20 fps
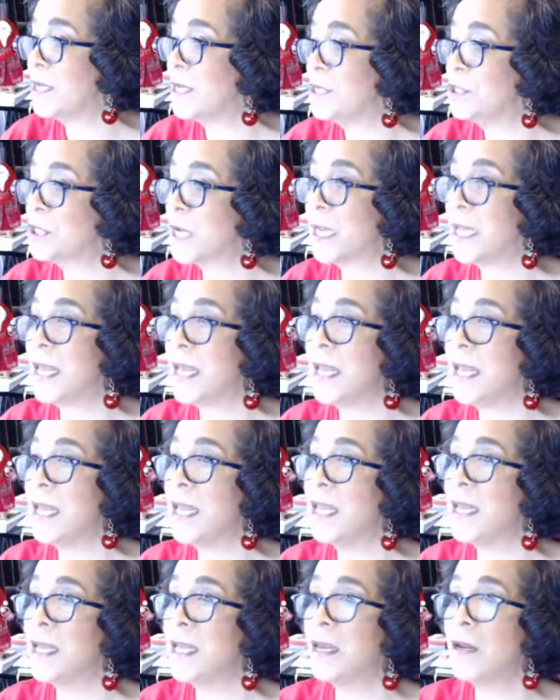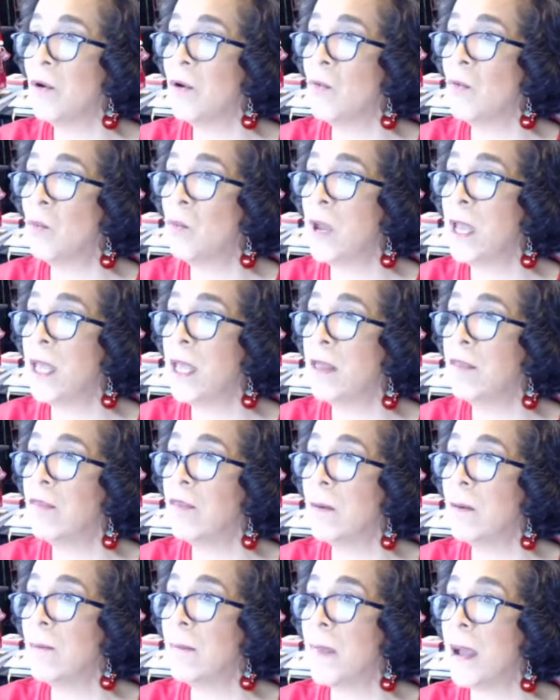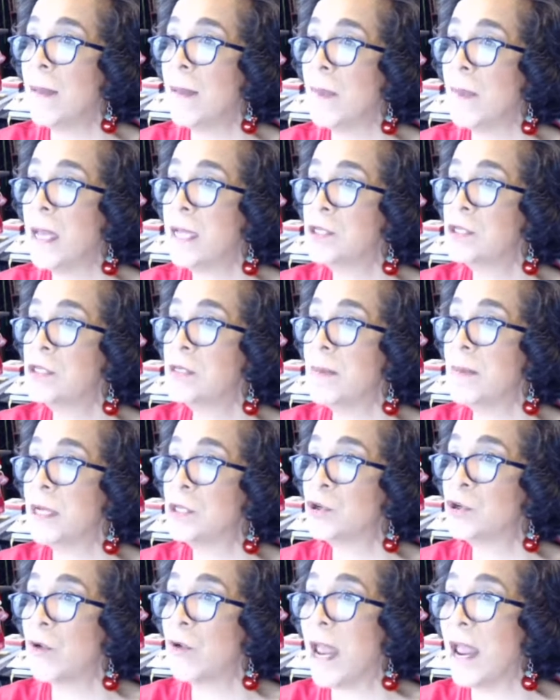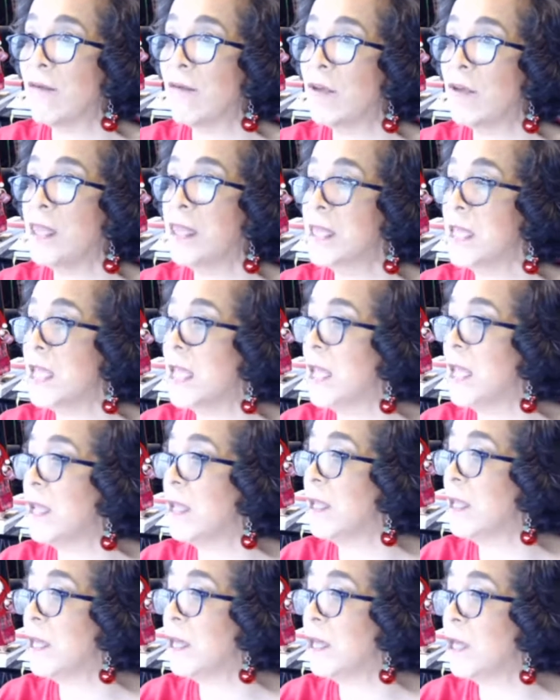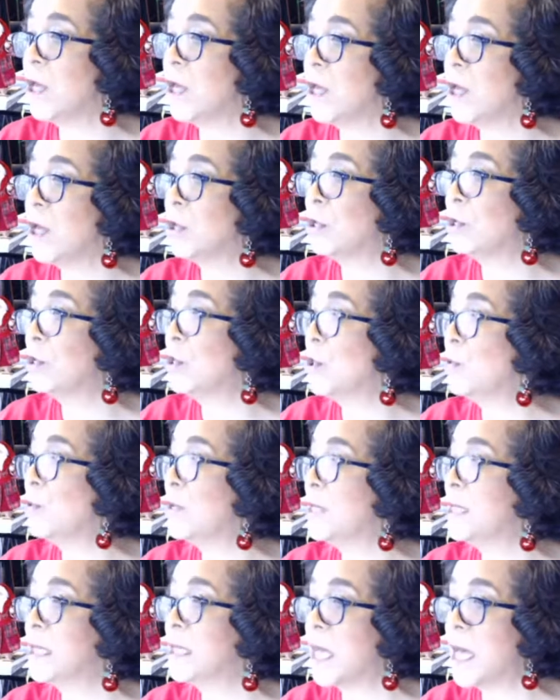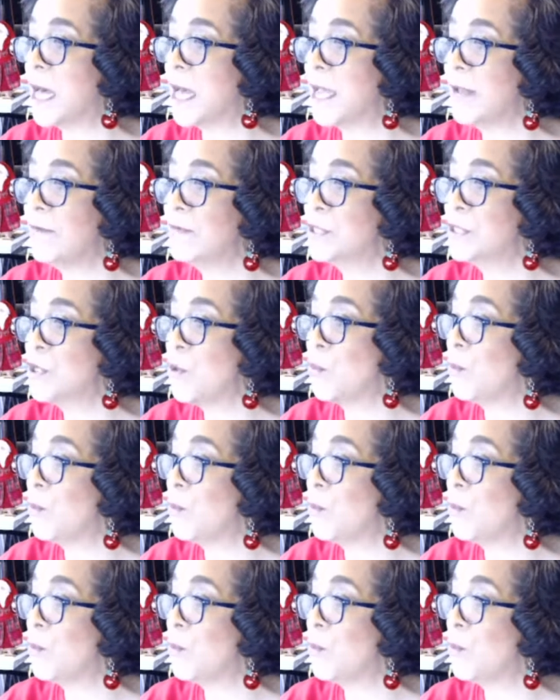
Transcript: checking in with my pages to make sure everything loaded live. So